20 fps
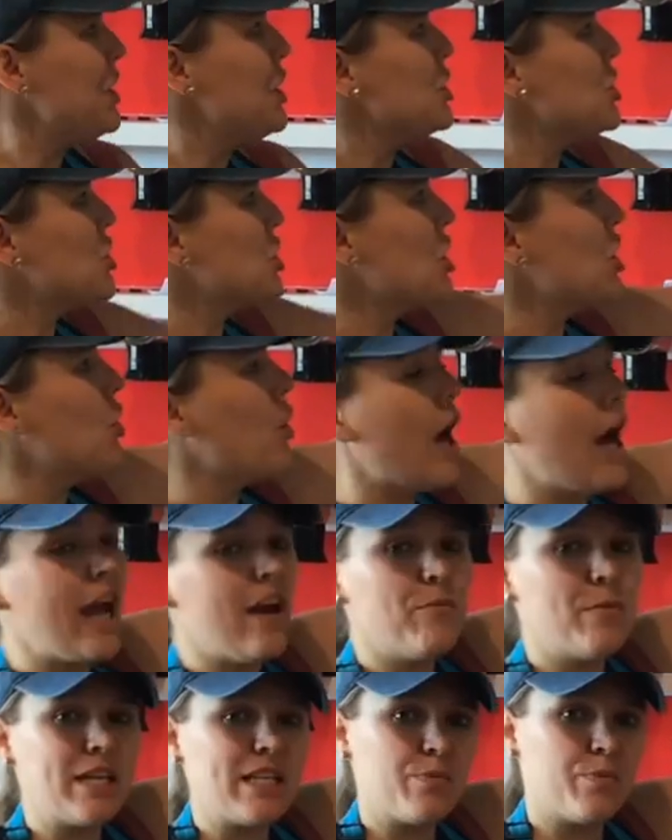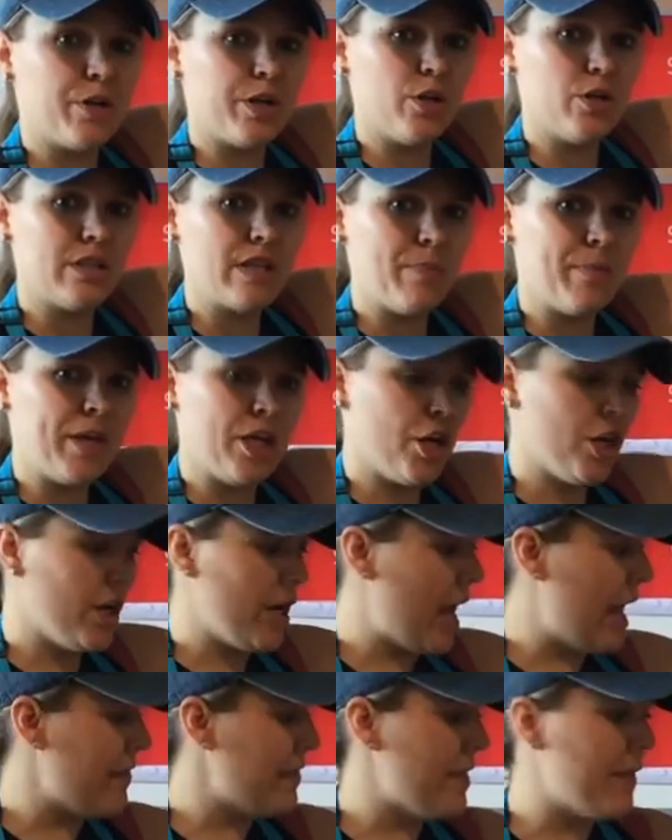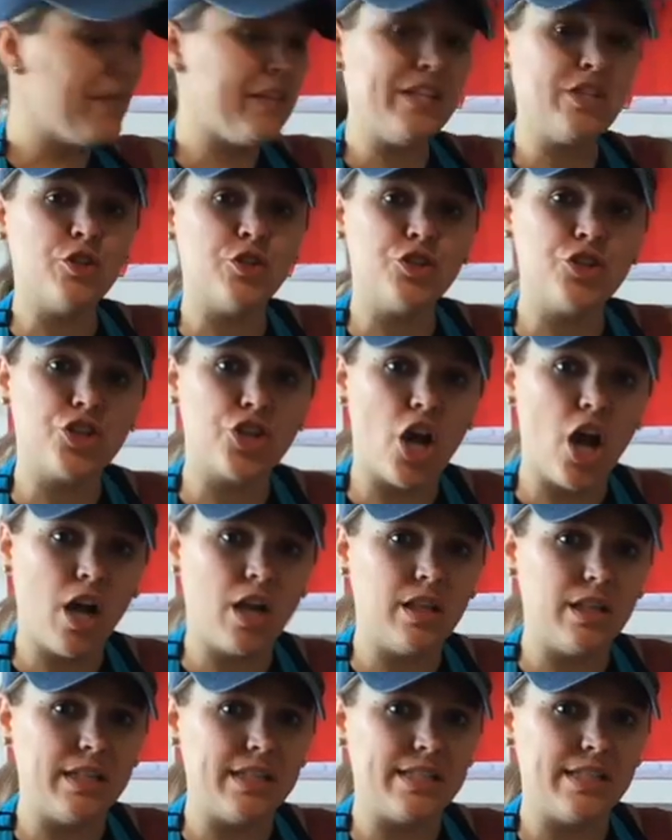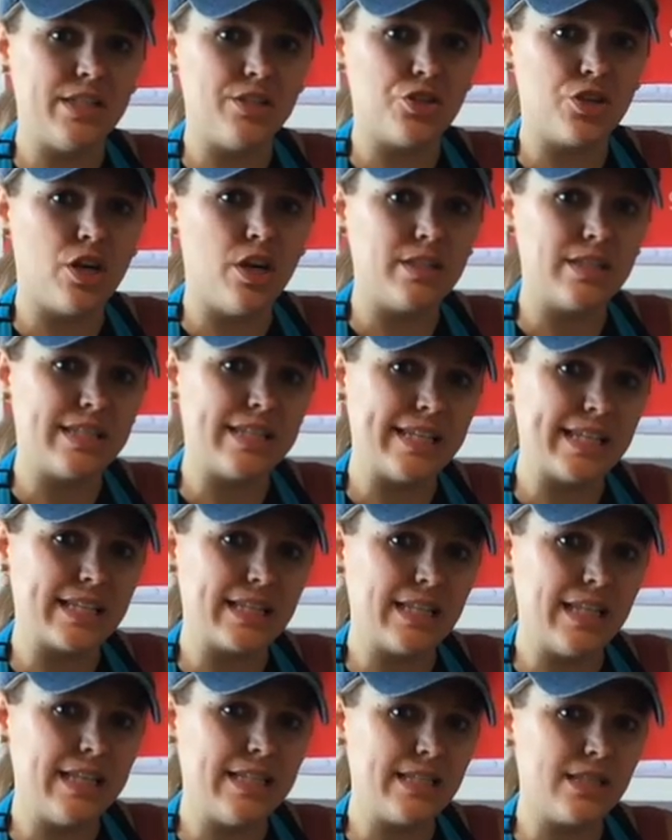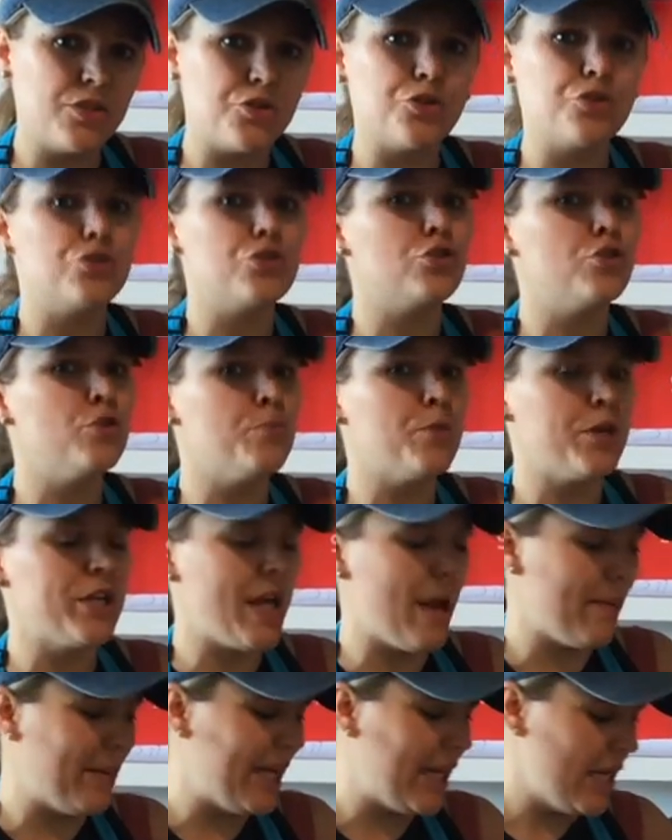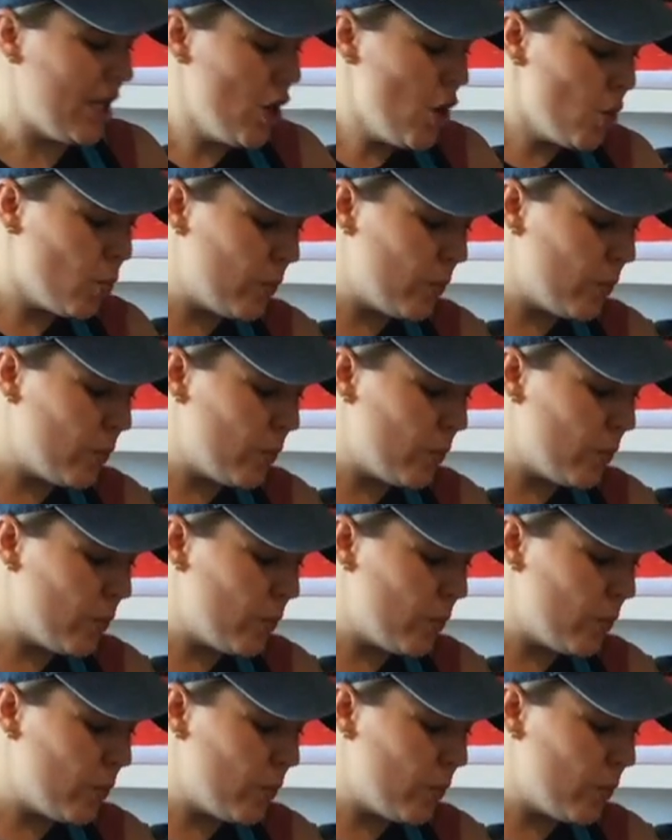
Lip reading: So I have my sprinkles up here, and then these are chocolates. These are called sixlets. They're super yummy.